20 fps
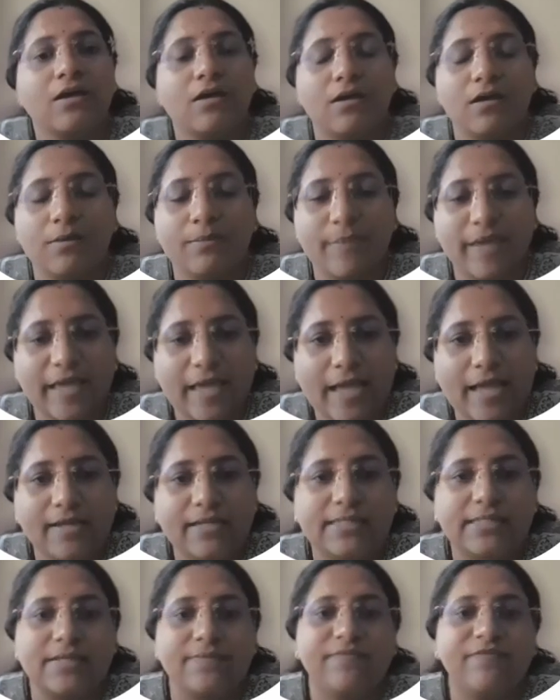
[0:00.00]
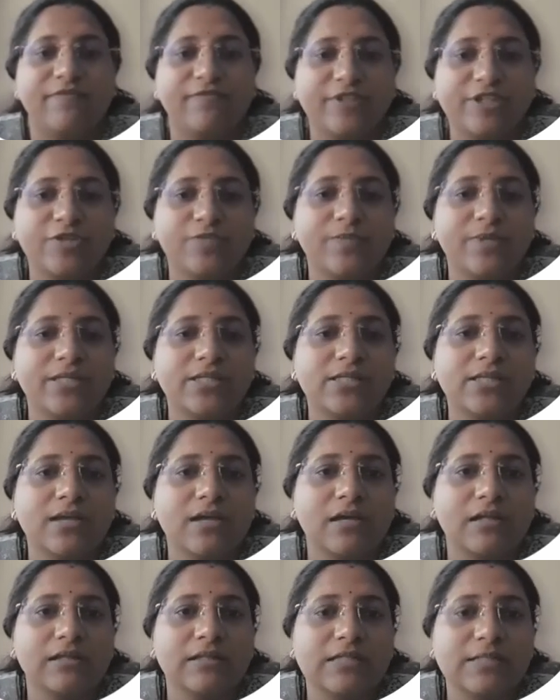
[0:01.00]
mechanism, which means
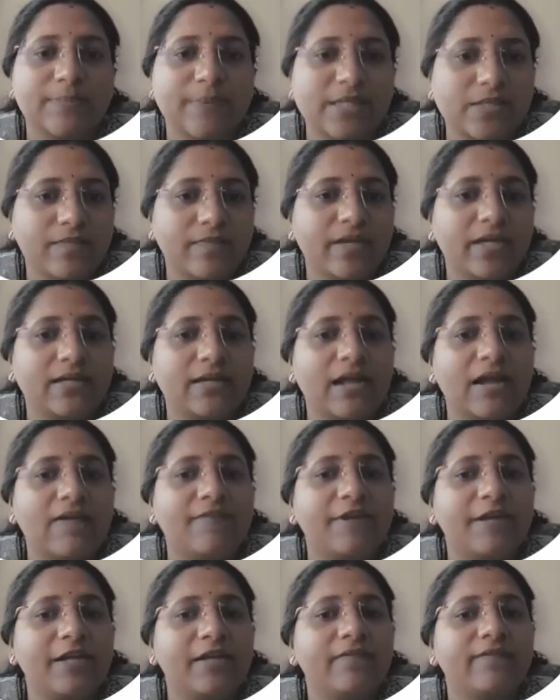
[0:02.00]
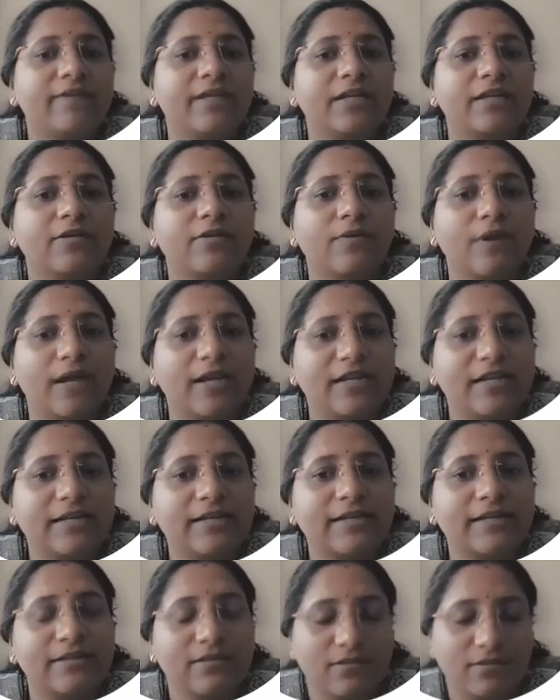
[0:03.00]
the specific gravity will
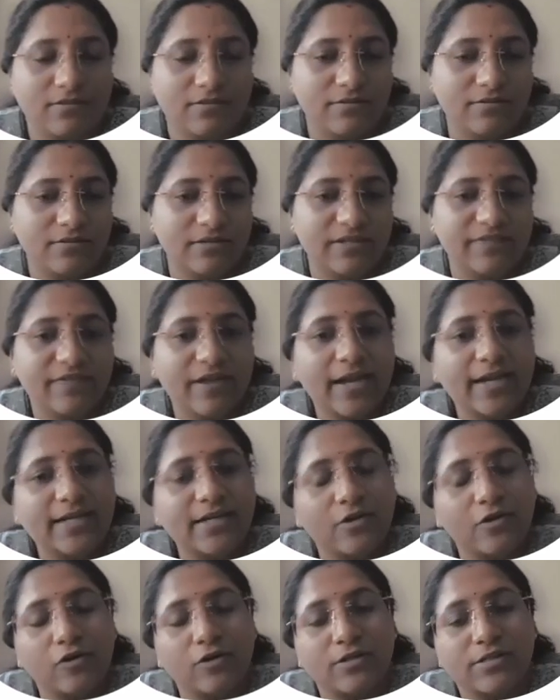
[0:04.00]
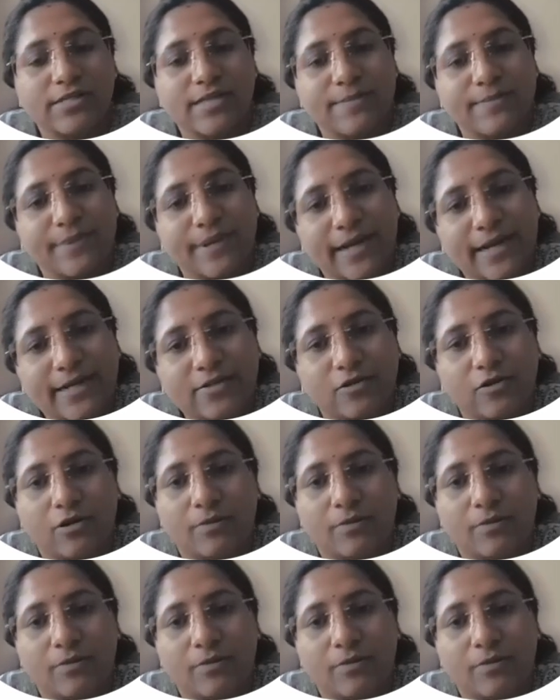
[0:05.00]
divide or separate or